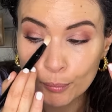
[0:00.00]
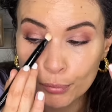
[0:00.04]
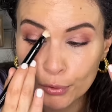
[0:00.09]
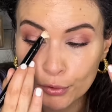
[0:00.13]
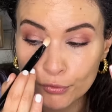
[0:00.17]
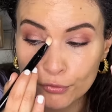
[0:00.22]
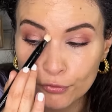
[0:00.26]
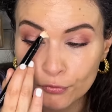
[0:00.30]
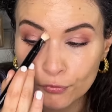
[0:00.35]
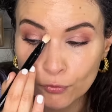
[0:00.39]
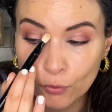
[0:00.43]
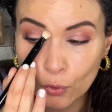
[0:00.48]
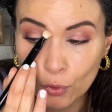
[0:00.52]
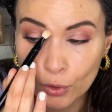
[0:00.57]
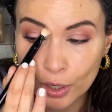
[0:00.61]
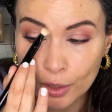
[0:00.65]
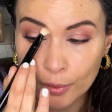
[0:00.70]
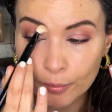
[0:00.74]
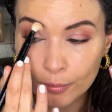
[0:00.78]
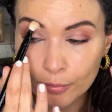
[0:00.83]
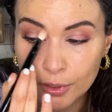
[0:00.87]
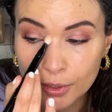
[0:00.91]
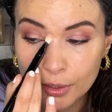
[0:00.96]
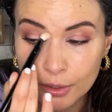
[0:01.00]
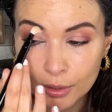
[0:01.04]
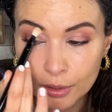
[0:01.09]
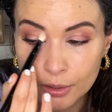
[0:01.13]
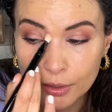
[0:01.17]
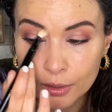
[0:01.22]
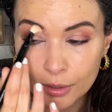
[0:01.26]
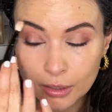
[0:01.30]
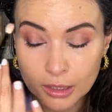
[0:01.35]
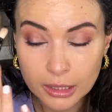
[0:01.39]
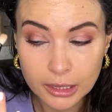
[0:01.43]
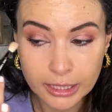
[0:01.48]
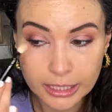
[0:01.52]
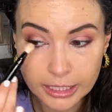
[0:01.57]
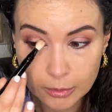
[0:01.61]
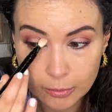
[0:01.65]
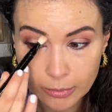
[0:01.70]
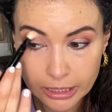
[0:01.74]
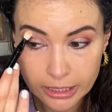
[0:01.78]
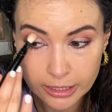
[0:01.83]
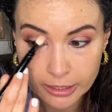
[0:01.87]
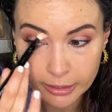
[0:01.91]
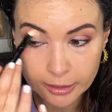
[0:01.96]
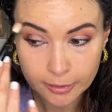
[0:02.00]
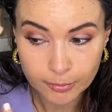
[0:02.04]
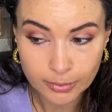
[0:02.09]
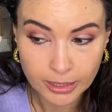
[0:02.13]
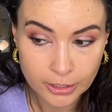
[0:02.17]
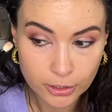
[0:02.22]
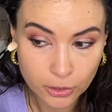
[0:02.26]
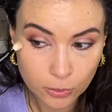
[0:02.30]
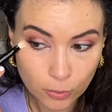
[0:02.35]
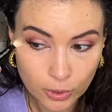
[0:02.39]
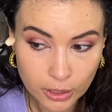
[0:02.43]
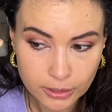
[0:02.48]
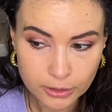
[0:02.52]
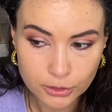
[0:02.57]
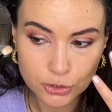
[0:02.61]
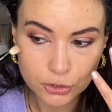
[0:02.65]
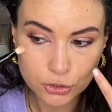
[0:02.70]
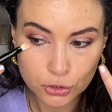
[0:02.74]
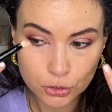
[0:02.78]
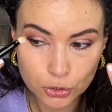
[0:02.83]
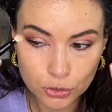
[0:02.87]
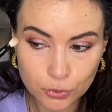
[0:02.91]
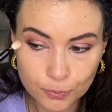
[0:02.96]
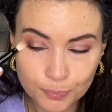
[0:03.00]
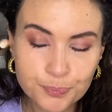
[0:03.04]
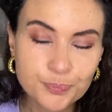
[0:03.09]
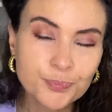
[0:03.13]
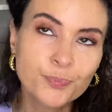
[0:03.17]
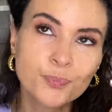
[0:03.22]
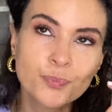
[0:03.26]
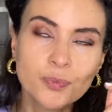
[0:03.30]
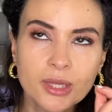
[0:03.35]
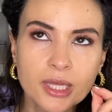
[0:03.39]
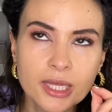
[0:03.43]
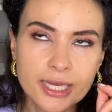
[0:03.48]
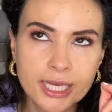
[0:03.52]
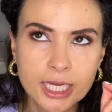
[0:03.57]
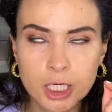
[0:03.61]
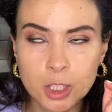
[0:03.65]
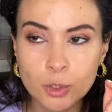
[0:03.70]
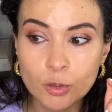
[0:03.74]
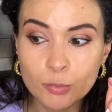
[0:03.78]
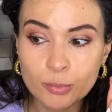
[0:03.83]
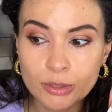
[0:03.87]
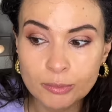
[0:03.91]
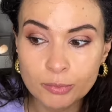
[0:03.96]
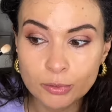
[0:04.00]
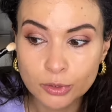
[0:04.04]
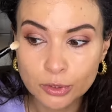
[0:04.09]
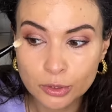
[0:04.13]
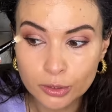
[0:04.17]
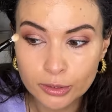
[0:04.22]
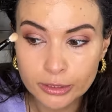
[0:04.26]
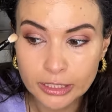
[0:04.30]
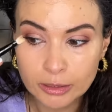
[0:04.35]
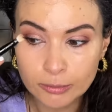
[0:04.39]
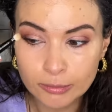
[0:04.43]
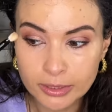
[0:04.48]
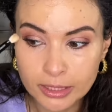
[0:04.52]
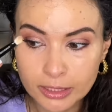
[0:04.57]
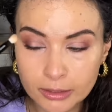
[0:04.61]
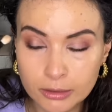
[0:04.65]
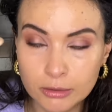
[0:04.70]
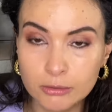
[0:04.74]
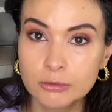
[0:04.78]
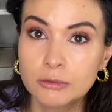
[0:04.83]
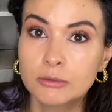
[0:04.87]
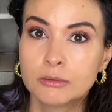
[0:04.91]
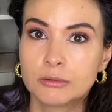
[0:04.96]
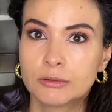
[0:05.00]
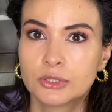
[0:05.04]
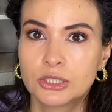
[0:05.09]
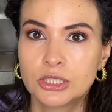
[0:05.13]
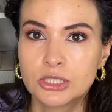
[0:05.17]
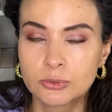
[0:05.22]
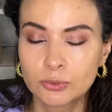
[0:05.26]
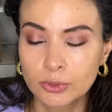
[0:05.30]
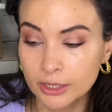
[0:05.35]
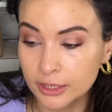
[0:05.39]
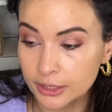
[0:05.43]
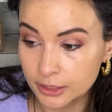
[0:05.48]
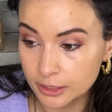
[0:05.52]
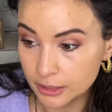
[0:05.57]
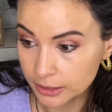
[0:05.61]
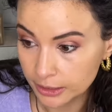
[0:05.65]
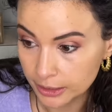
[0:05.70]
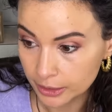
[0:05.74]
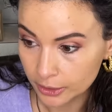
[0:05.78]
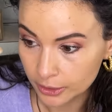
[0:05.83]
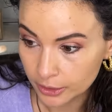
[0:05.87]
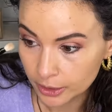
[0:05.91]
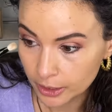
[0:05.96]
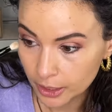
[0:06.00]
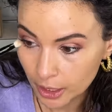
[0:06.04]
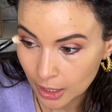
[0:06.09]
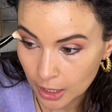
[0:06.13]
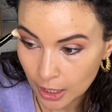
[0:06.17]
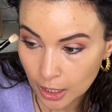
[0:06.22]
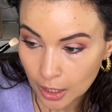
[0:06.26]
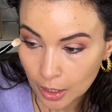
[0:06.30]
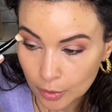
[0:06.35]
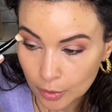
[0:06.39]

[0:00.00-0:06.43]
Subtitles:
perform like makeup. I don't want people to look at me and go, "Oof, she's wearing concealer."